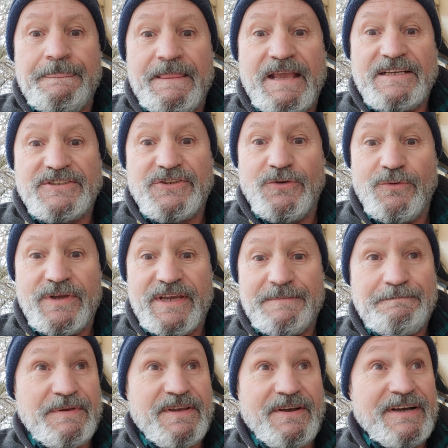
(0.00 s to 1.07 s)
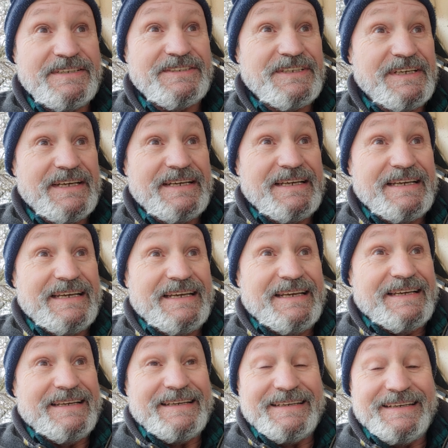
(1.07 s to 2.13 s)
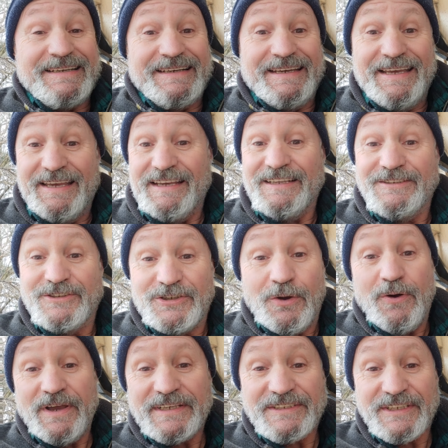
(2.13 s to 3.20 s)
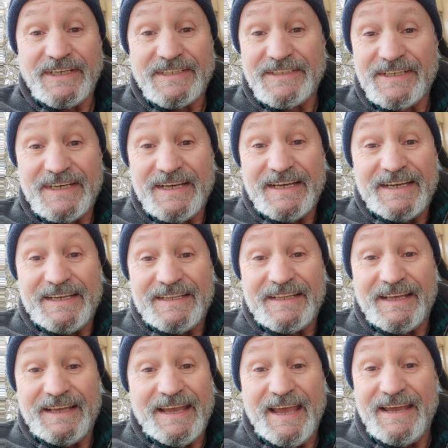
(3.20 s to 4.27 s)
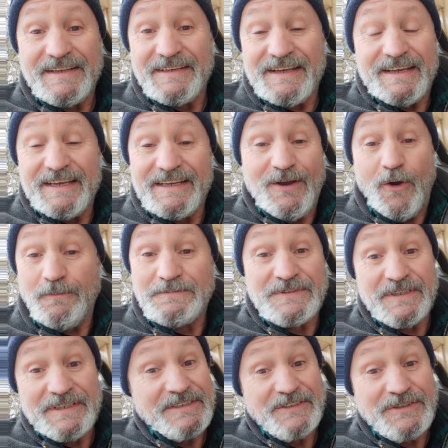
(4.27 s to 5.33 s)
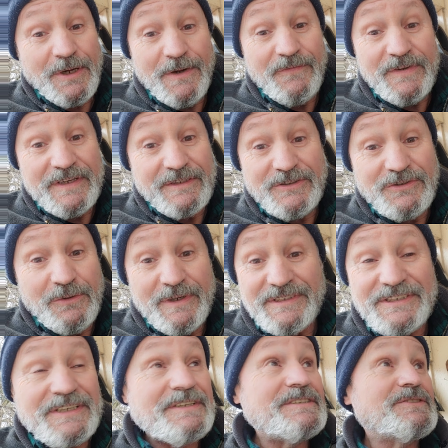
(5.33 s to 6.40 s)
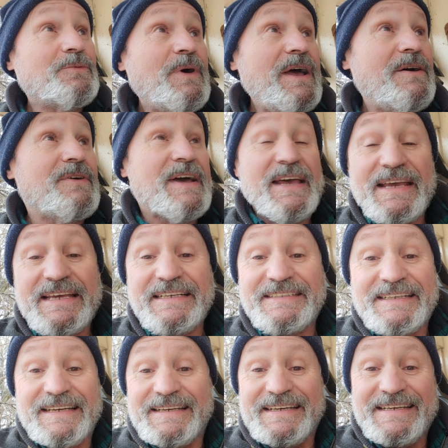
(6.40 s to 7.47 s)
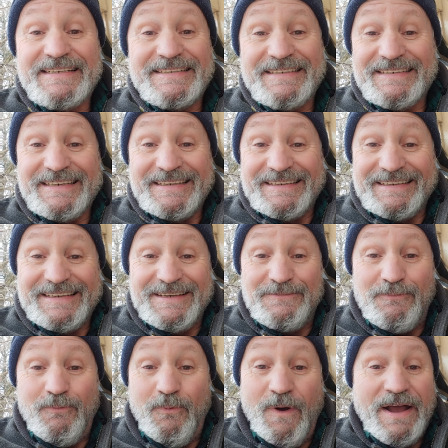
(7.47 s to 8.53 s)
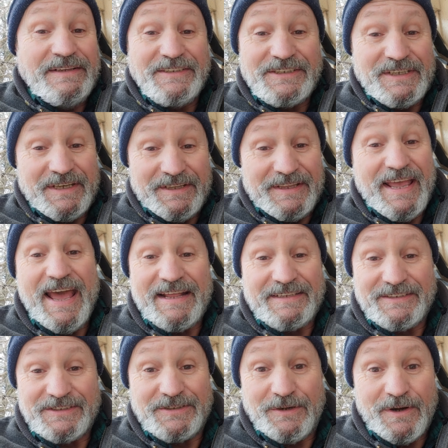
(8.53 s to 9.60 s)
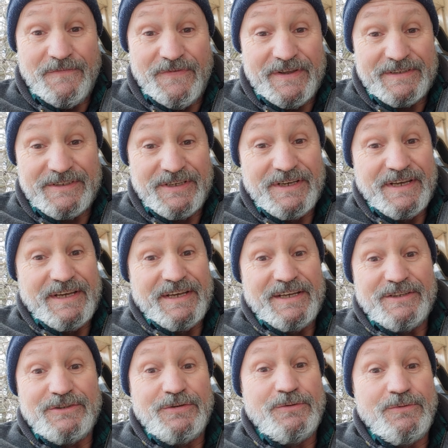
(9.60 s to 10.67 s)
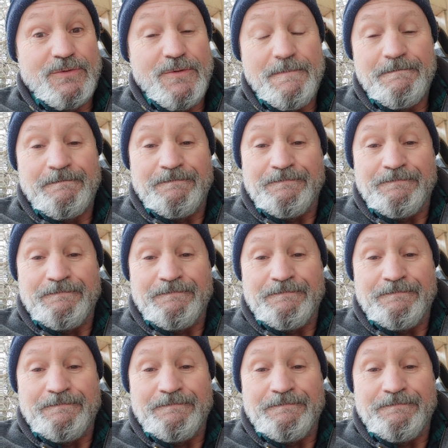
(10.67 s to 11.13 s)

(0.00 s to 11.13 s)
he's doing it because he enjoys it and he hopes that his servant enjoys it as well. He, he, he wants that servant to